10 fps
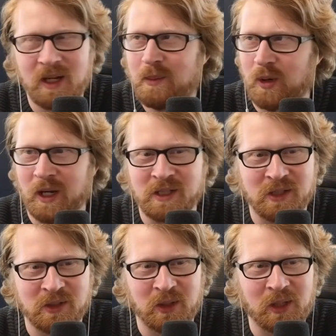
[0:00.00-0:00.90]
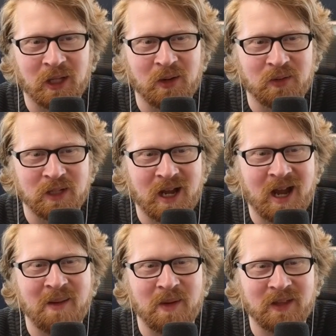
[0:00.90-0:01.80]
prices look like over
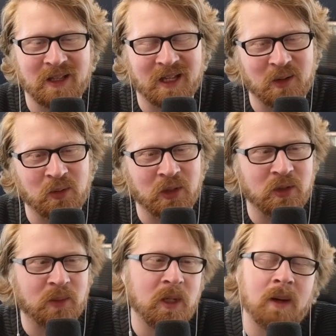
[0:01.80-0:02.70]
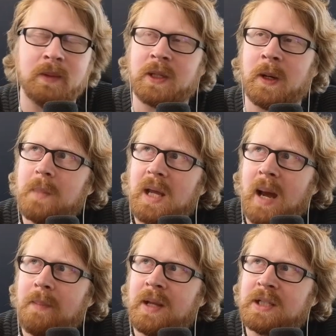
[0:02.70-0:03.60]
time, I think that can really trip you up. So yeah,
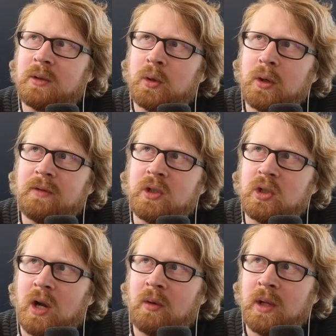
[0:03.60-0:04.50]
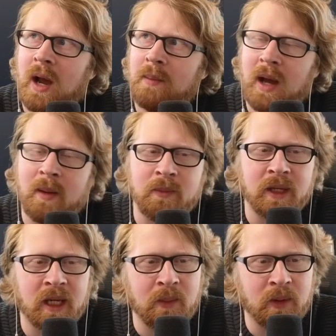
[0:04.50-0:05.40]
that's sort of just generally how I'm
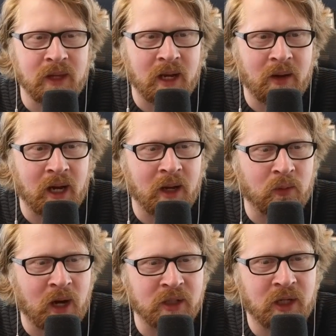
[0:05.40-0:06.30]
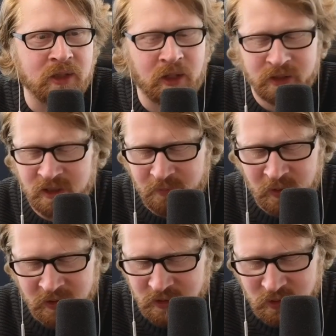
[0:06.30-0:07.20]
thinking about that and how I kind of rationalize all that stuff. But
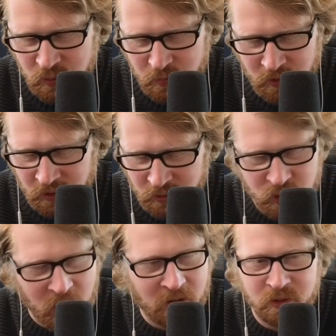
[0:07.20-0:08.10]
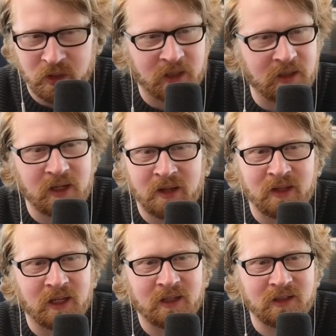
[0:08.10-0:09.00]
it's super challenging, I think.